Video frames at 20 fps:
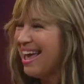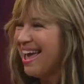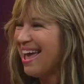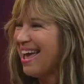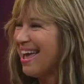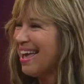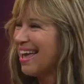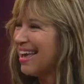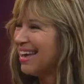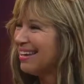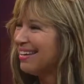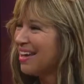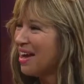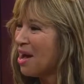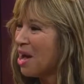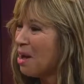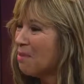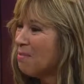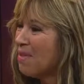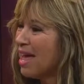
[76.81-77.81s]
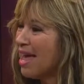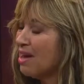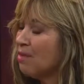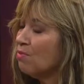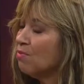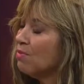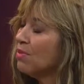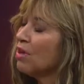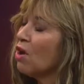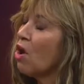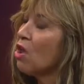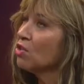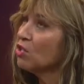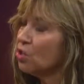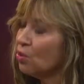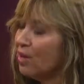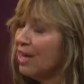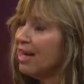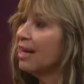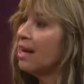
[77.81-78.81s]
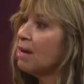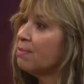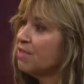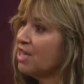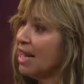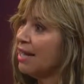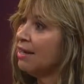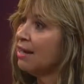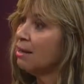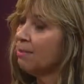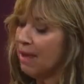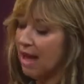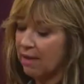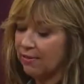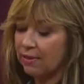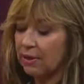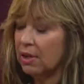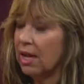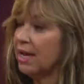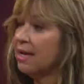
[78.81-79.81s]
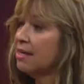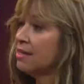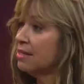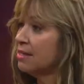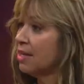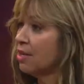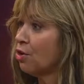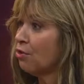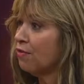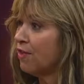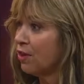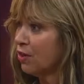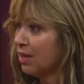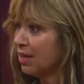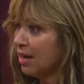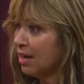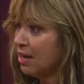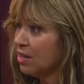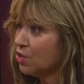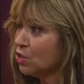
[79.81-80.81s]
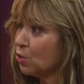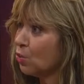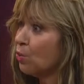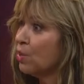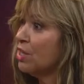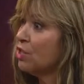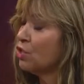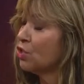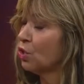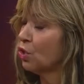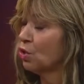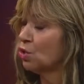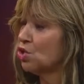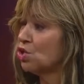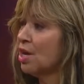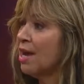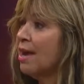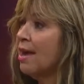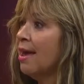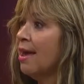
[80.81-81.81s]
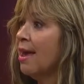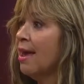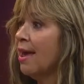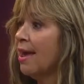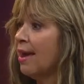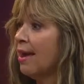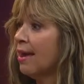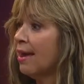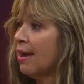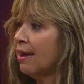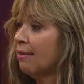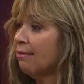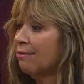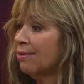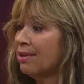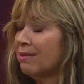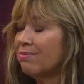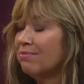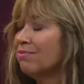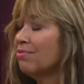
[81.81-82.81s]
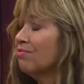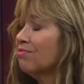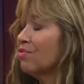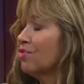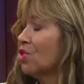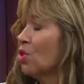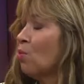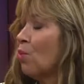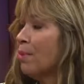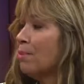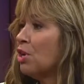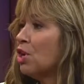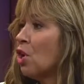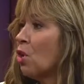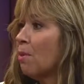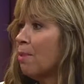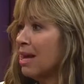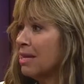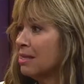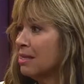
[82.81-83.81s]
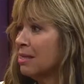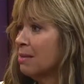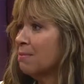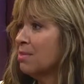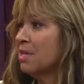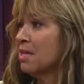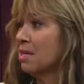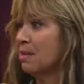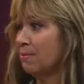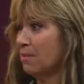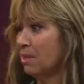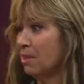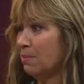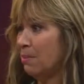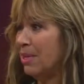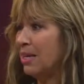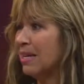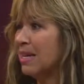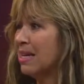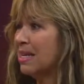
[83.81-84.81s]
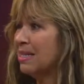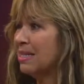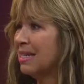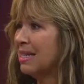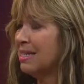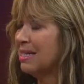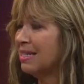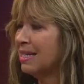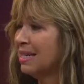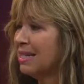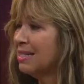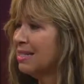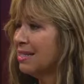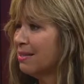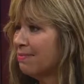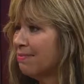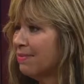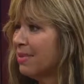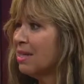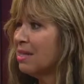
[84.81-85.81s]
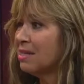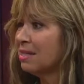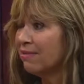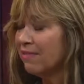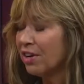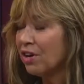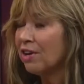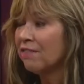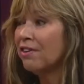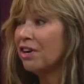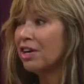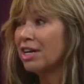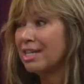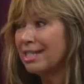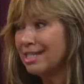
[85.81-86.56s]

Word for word: and um, and also getting updated about the latest in ovarian cancer research, and so women know about symptoms because it's it's it's a very very